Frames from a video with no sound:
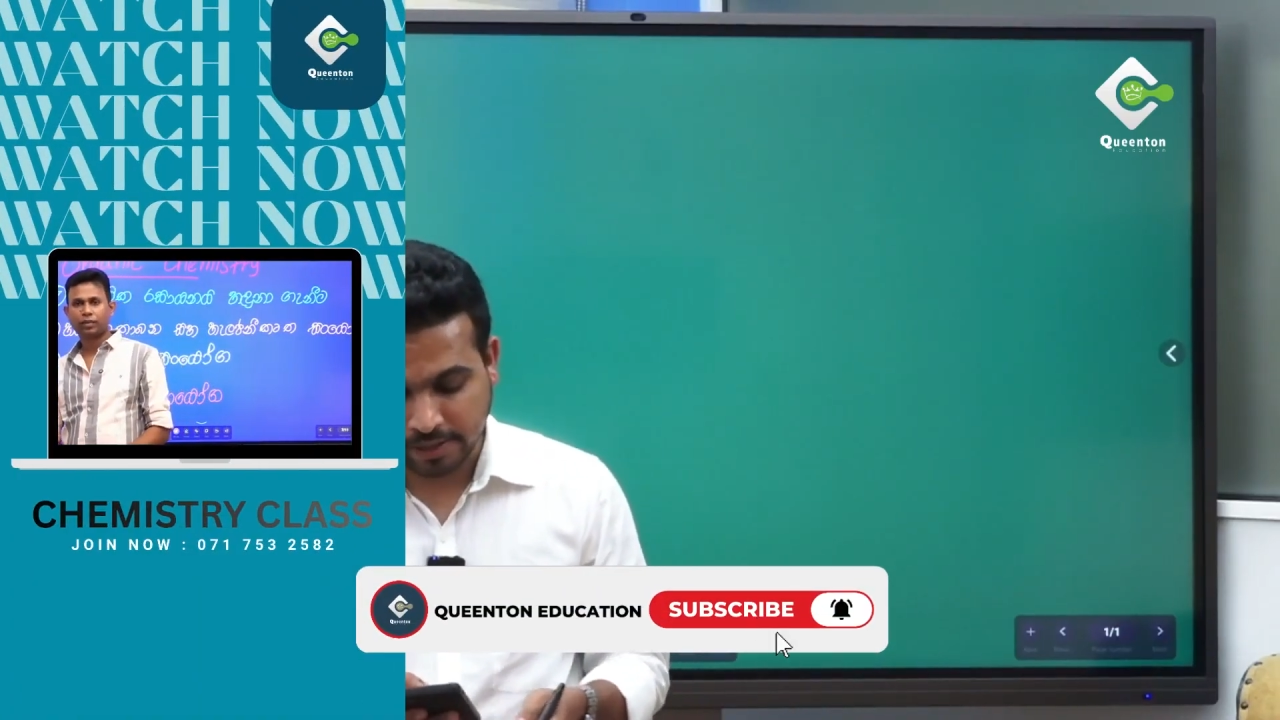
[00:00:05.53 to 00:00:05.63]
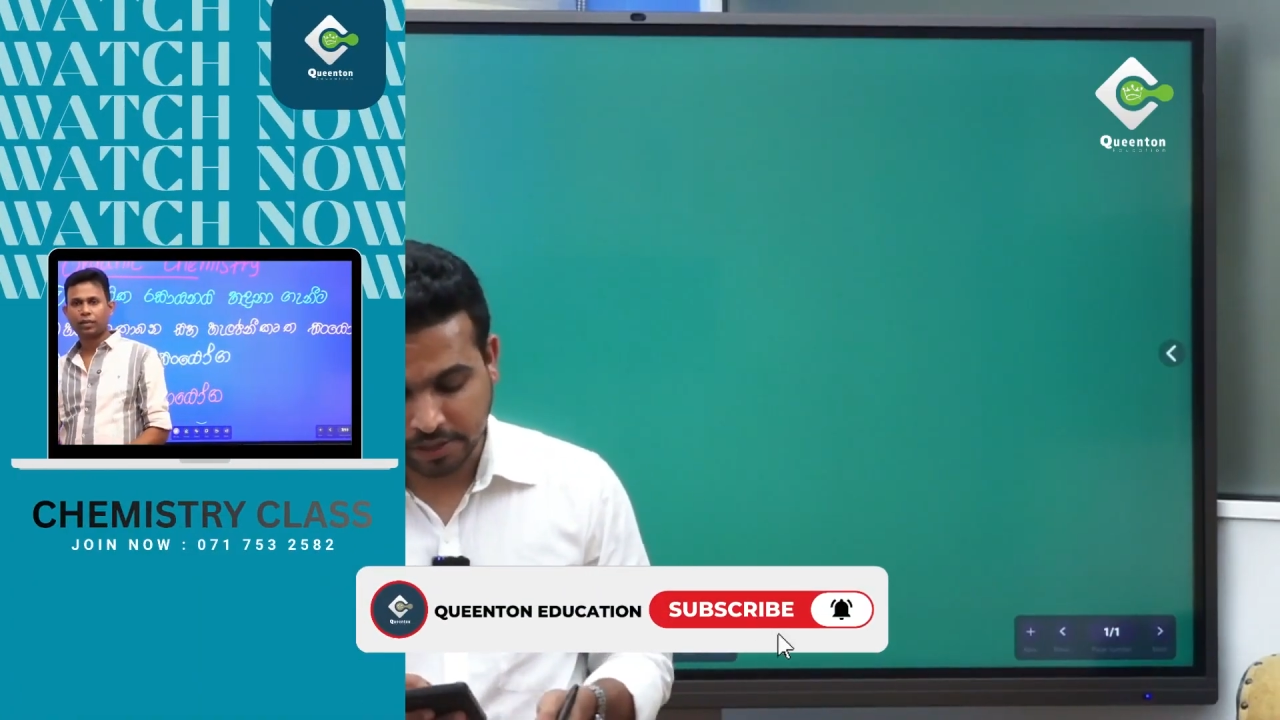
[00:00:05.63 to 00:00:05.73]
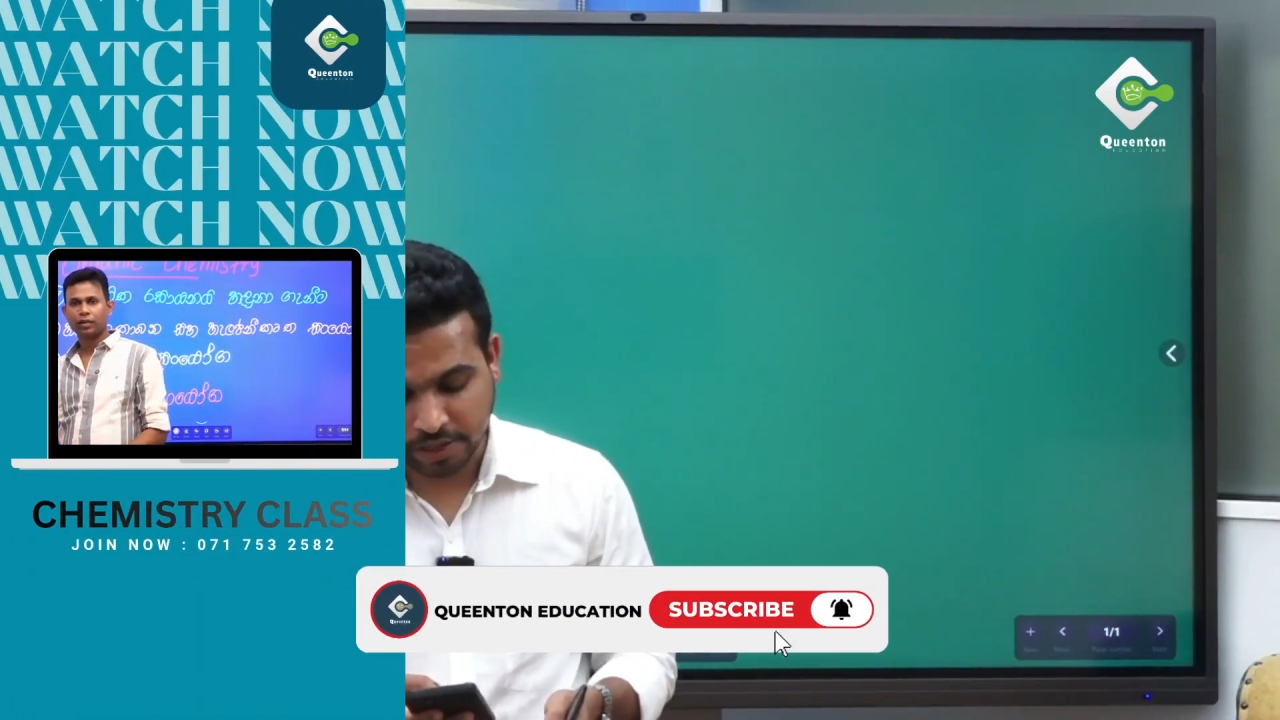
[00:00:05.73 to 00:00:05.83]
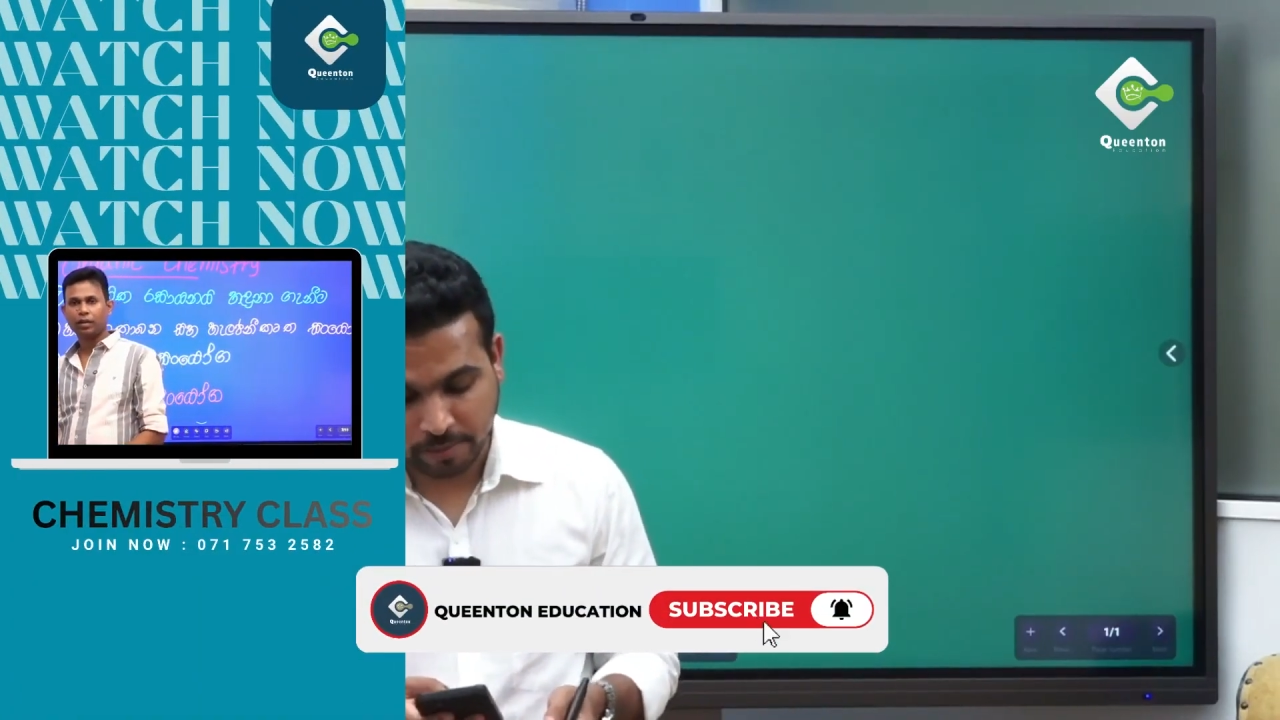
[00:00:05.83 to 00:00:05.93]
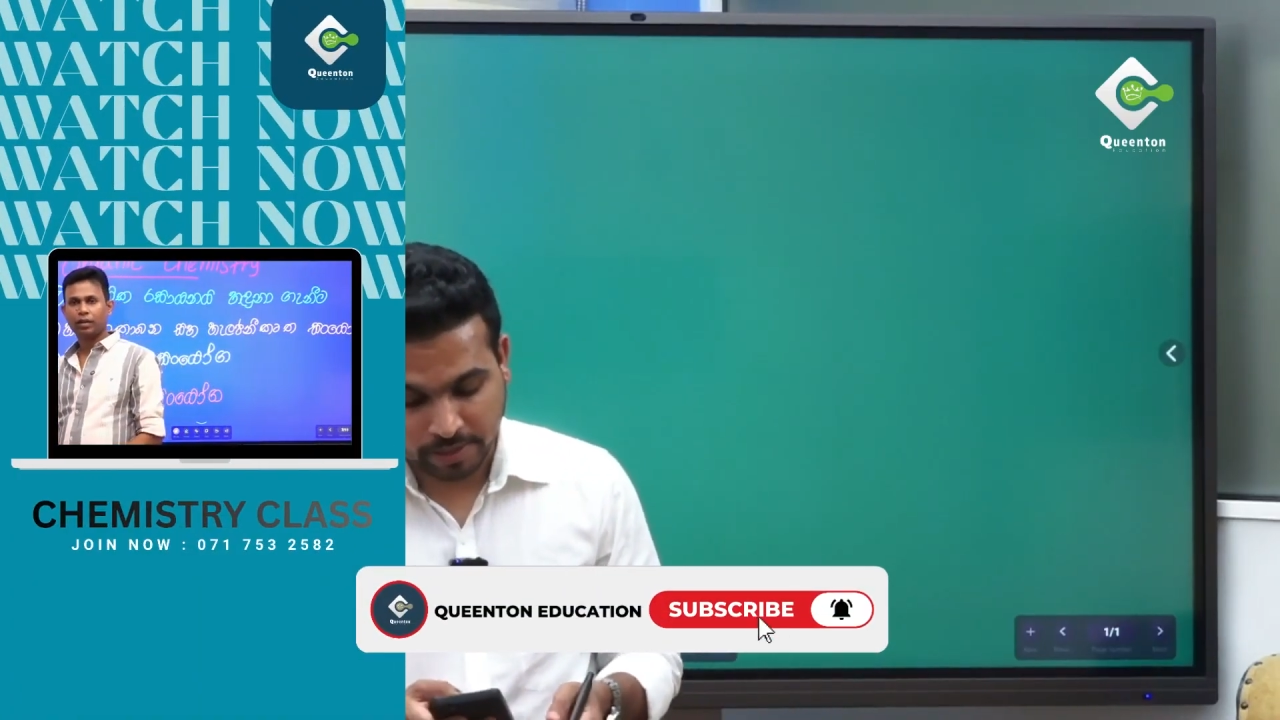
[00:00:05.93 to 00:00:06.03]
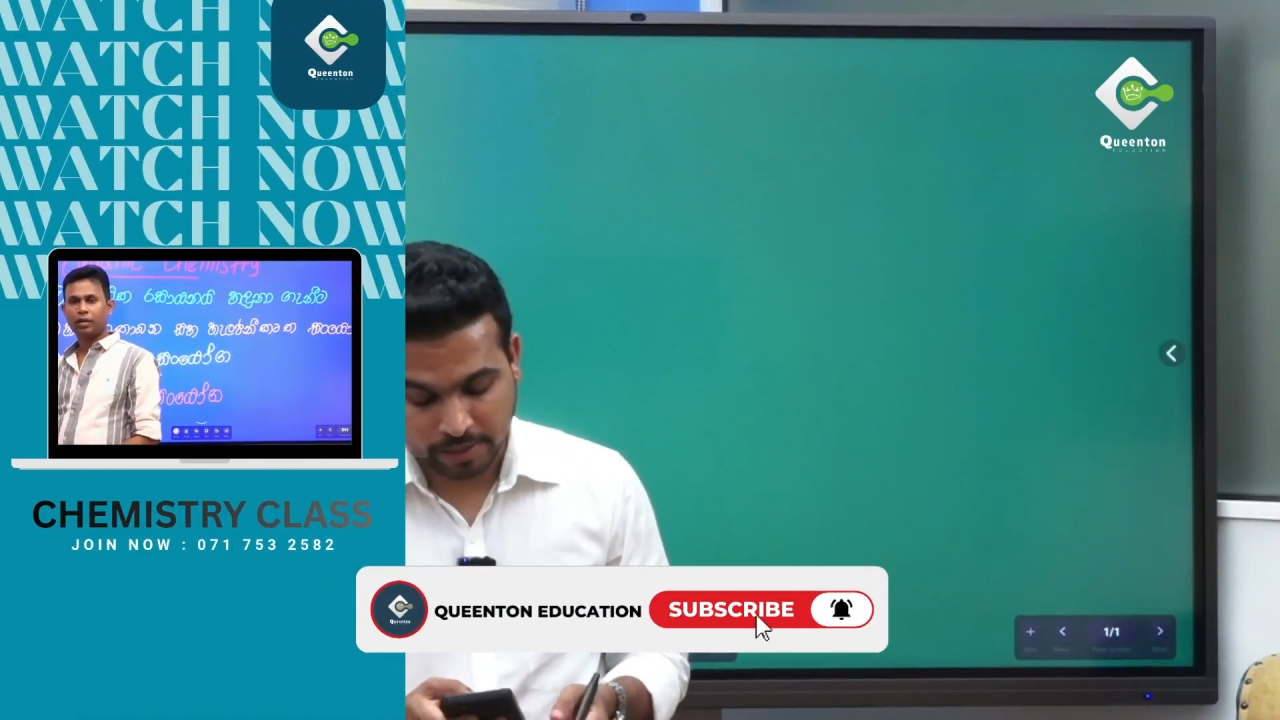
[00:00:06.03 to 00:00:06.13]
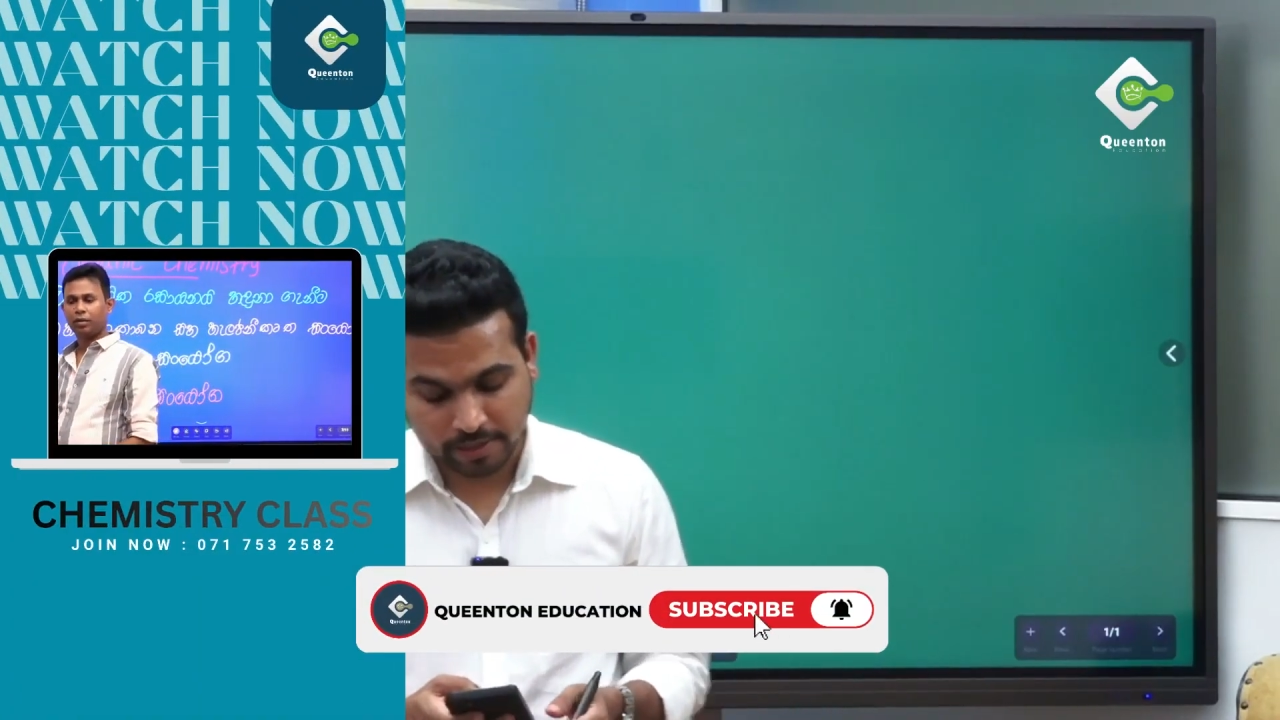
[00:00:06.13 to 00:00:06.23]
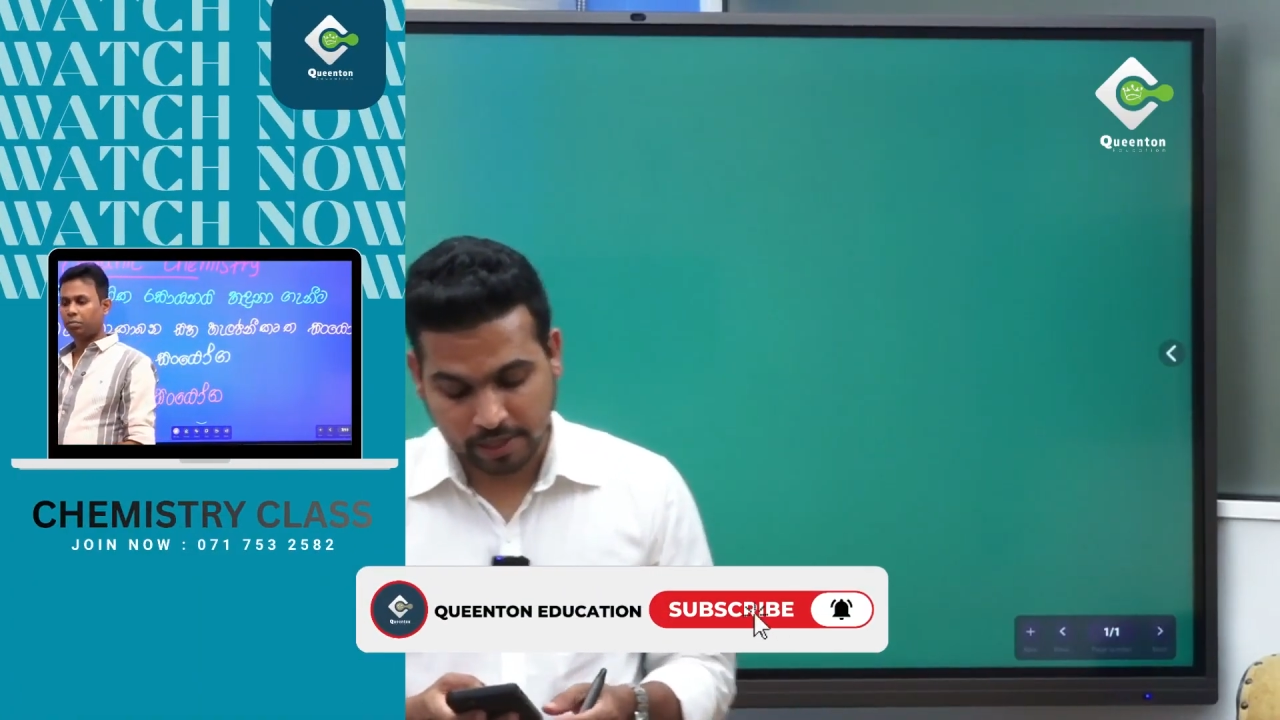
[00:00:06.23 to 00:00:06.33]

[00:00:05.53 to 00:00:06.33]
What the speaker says: discriminant